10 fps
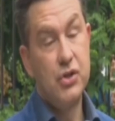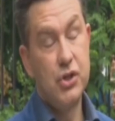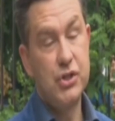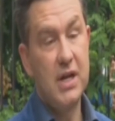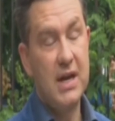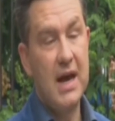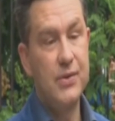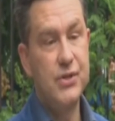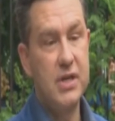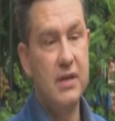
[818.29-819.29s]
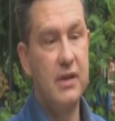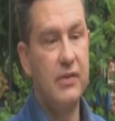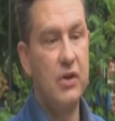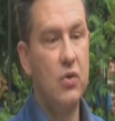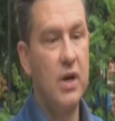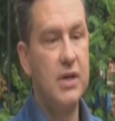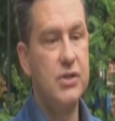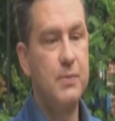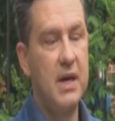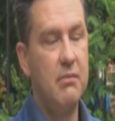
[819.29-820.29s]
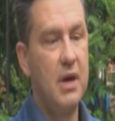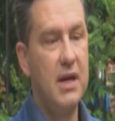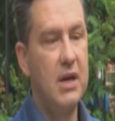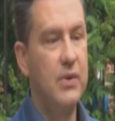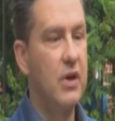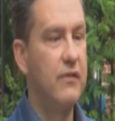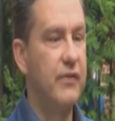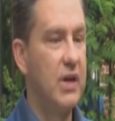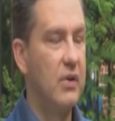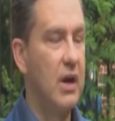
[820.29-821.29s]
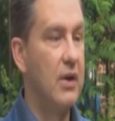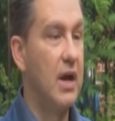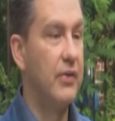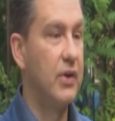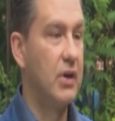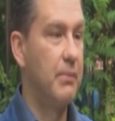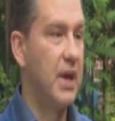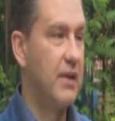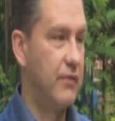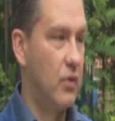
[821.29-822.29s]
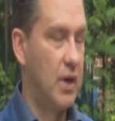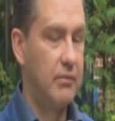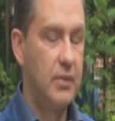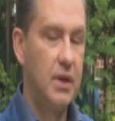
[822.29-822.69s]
just announcing that they're going to spend money without figuring out how they're going to pay for it.